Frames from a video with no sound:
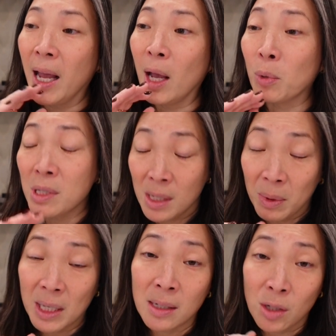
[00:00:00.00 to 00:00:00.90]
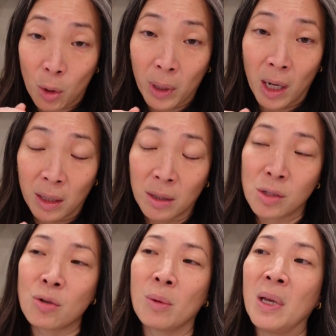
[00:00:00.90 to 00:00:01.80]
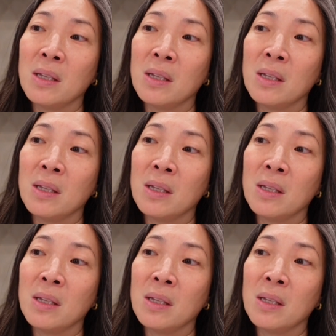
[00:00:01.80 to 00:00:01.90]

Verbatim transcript: And when something is going on on the Strip,